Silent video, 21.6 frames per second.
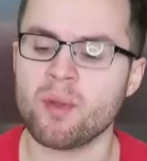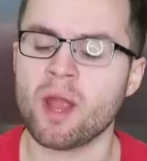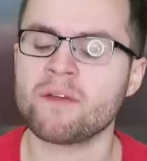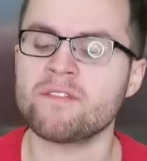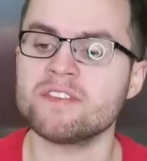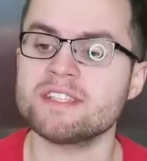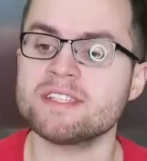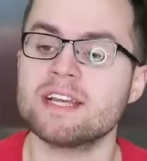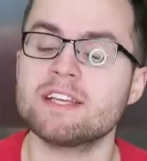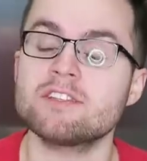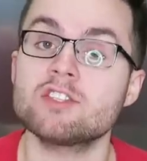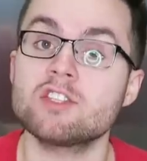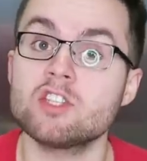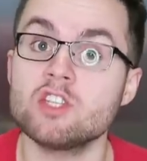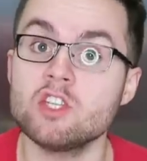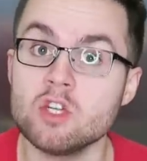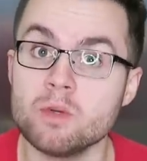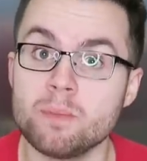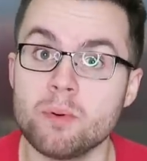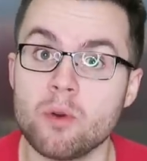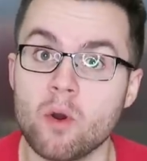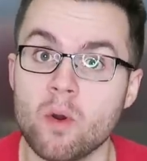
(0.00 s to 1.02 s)
breakfast has
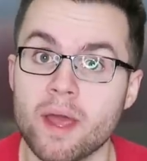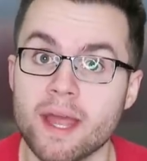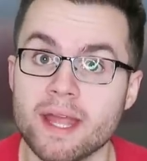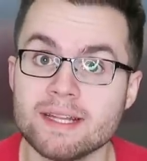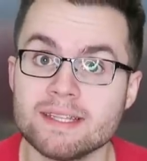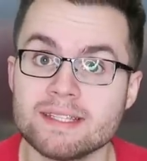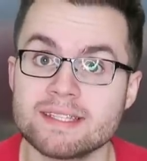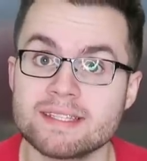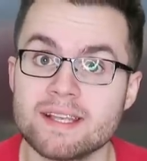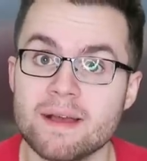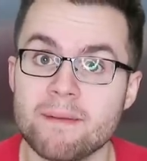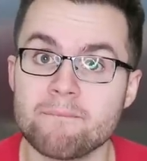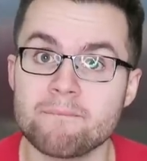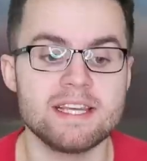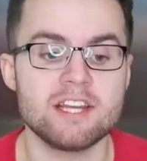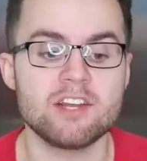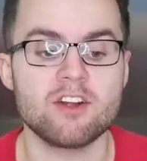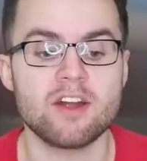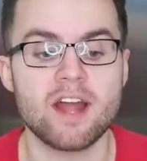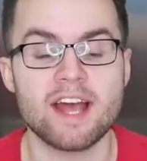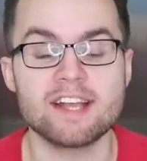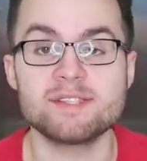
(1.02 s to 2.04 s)
two points,
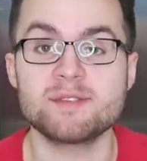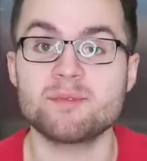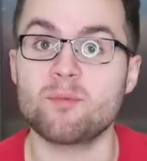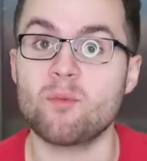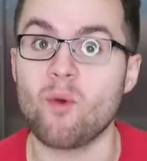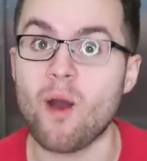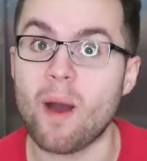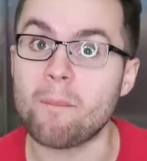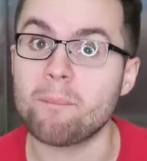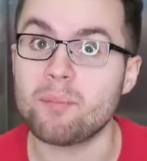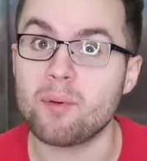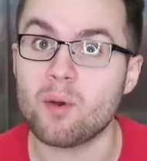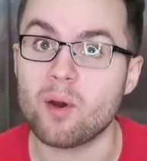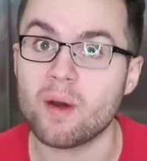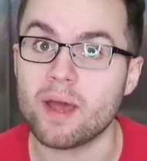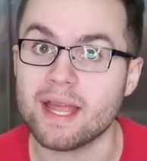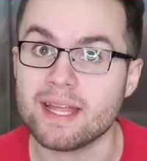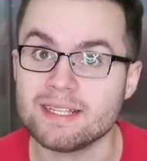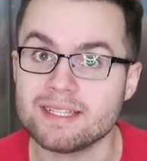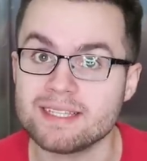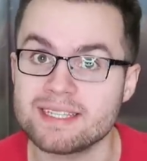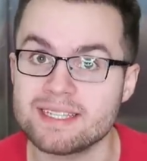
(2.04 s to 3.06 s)
dinner has one
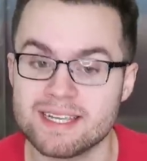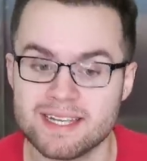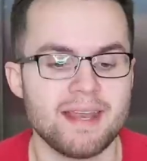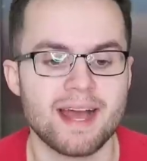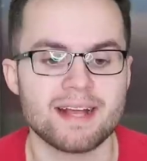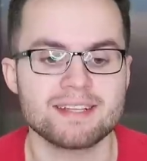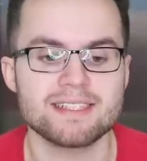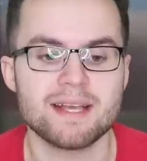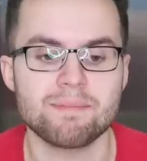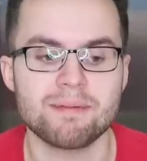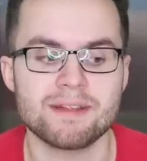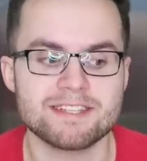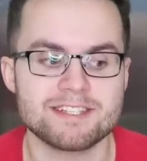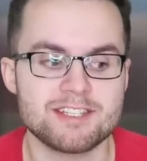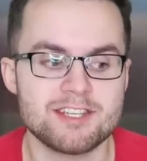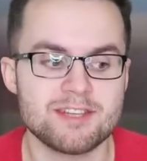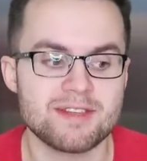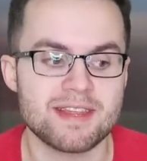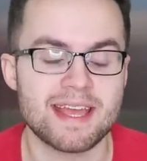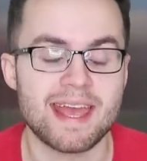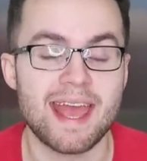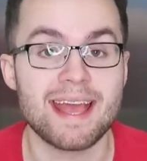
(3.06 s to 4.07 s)
point. Next up, let's do the